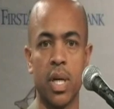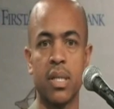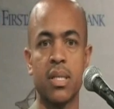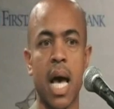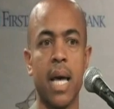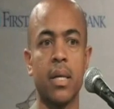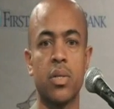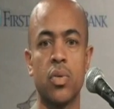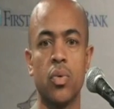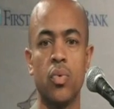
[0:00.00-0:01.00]
They're
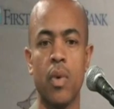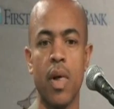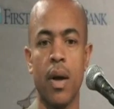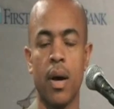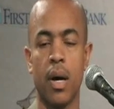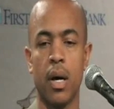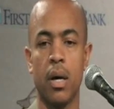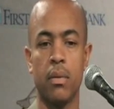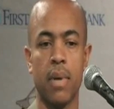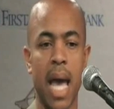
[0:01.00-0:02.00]
excited to
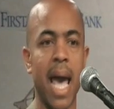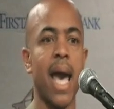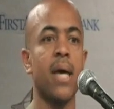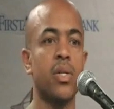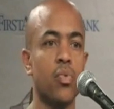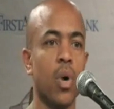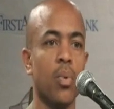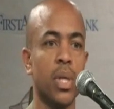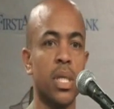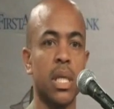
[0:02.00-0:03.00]
add to
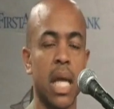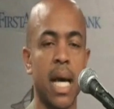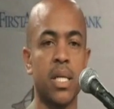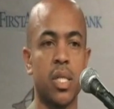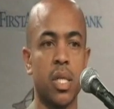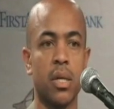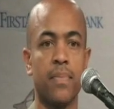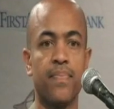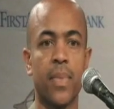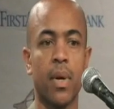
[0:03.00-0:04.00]
what we did last
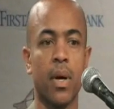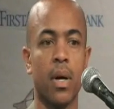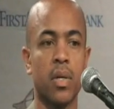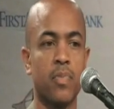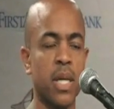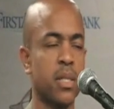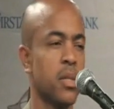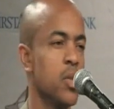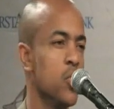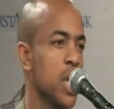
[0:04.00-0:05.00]
year,
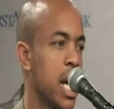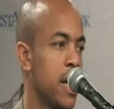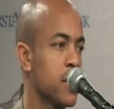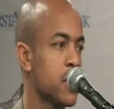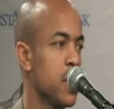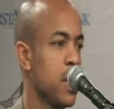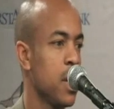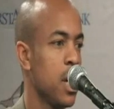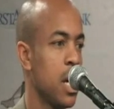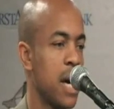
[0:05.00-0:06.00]
especially the new guys.
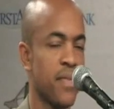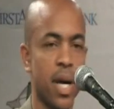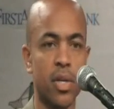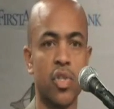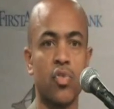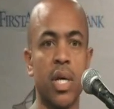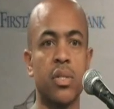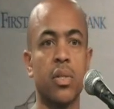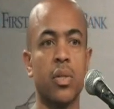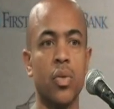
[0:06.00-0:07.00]
I've kind of
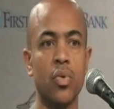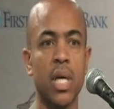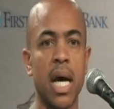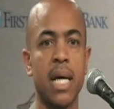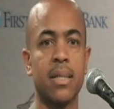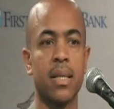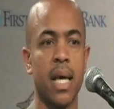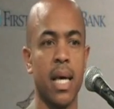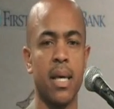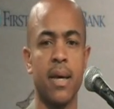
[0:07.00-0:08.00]
stressed to the new guys
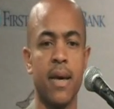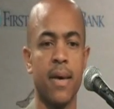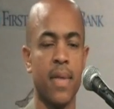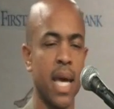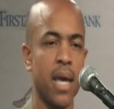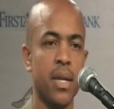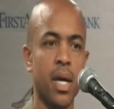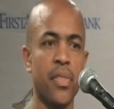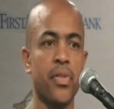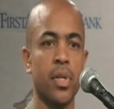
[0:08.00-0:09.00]
that, hey, they had
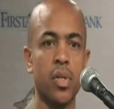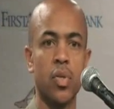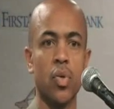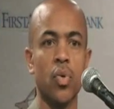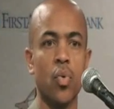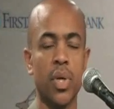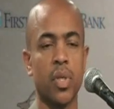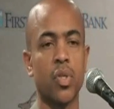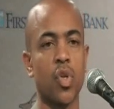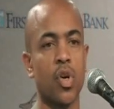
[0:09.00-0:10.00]
nothing to do
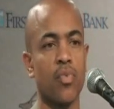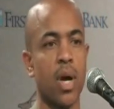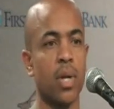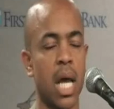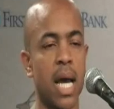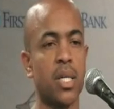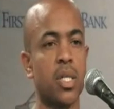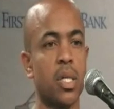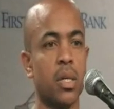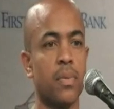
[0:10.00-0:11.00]
with the turnaround
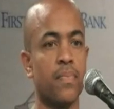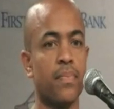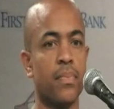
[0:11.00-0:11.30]
last year.